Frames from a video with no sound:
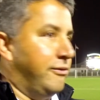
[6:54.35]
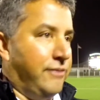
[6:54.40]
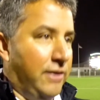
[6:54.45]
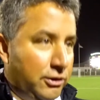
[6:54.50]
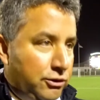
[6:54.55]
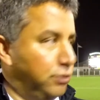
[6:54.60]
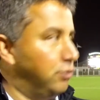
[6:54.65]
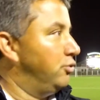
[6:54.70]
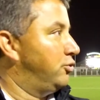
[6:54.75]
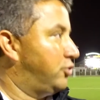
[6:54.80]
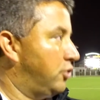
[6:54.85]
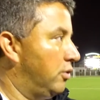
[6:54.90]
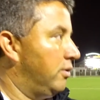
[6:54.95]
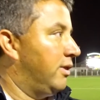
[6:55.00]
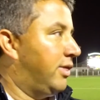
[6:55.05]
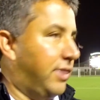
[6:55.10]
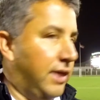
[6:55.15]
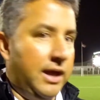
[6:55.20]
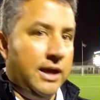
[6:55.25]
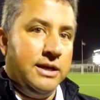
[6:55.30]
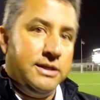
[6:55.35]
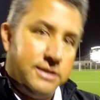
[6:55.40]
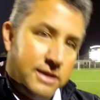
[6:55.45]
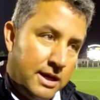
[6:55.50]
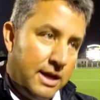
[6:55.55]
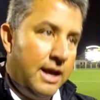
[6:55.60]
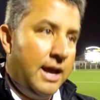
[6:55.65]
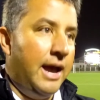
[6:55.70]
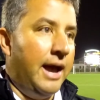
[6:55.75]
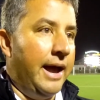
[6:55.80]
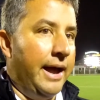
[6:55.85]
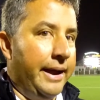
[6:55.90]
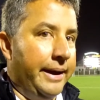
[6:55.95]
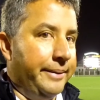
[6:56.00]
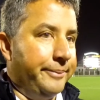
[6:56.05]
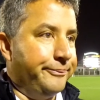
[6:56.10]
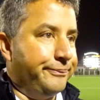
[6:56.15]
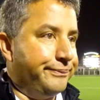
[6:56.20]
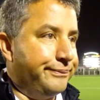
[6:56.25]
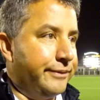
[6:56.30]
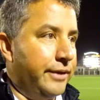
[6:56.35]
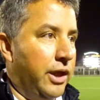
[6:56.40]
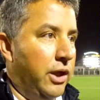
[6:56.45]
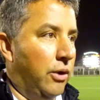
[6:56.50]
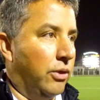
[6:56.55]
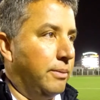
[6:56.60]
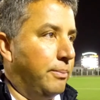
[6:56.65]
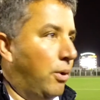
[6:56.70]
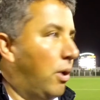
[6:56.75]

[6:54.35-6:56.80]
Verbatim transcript: If I do certain things, the